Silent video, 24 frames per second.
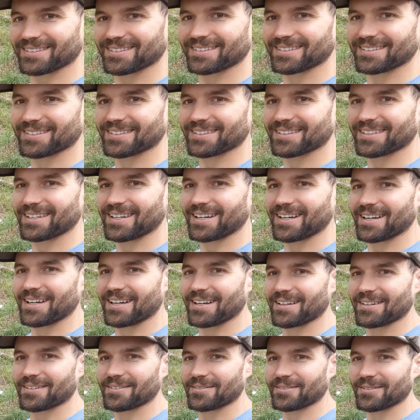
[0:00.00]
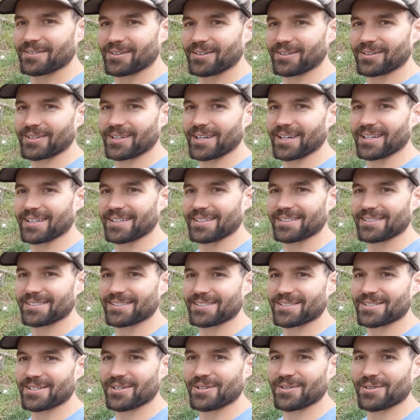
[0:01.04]
of us. Okay,
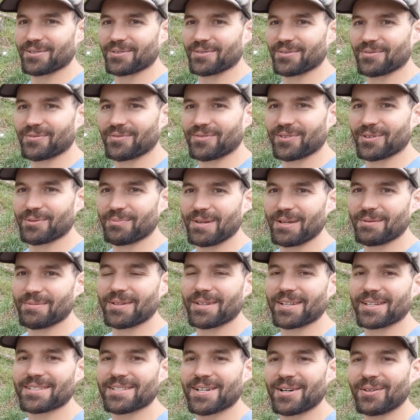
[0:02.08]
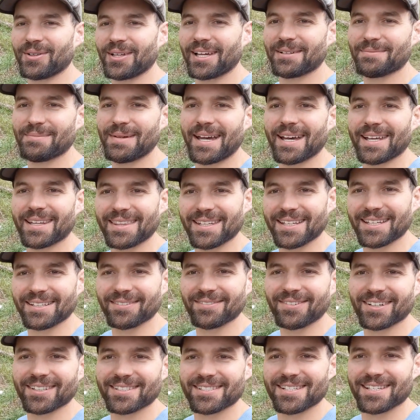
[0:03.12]
so for people that don't like math, they can
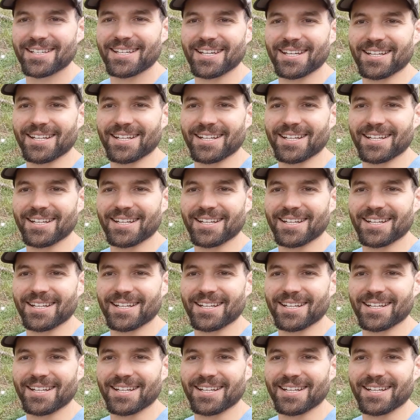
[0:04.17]
watch the kitty.